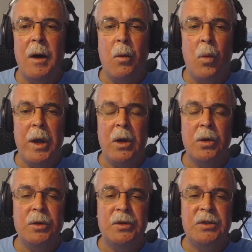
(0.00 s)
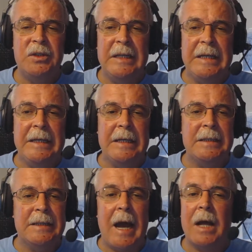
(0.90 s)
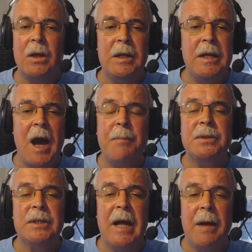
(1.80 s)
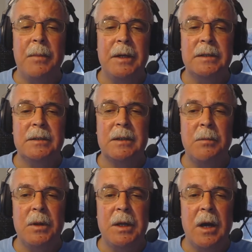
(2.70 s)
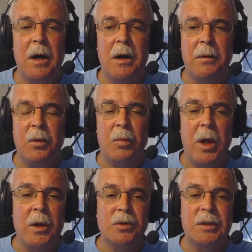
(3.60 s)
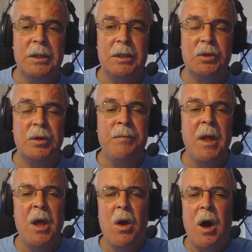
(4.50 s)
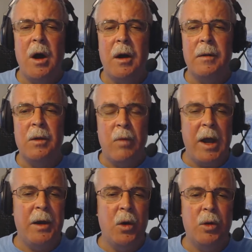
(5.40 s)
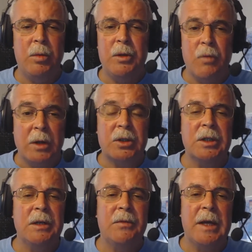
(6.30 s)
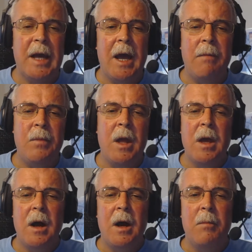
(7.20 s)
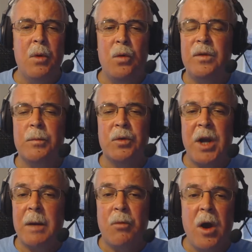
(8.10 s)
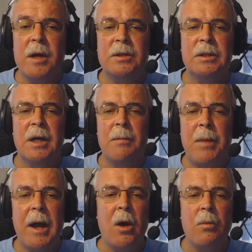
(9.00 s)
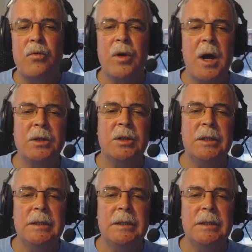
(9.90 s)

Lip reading: We could see exactly the opposite happen as some of the other players in the industry, Iran, notably Russia, if they can, move to protect price and cut back on production.